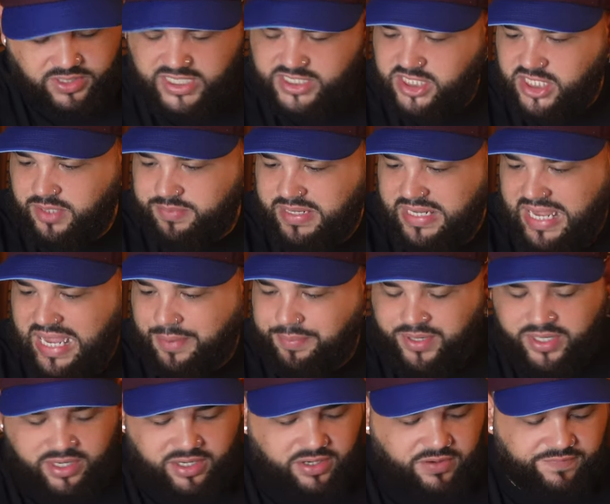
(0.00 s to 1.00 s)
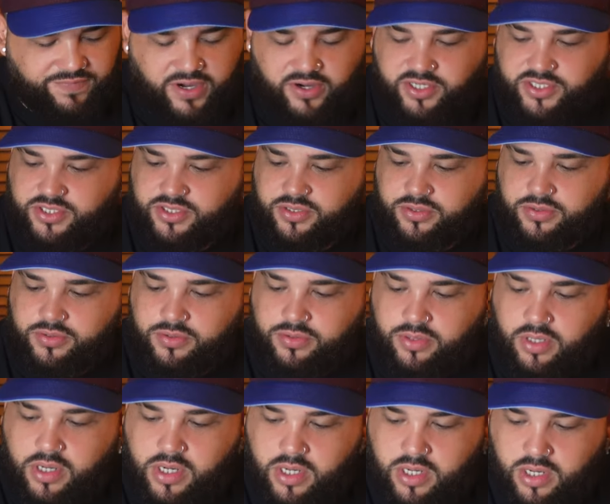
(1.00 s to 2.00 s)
That's going to be happening here very soon.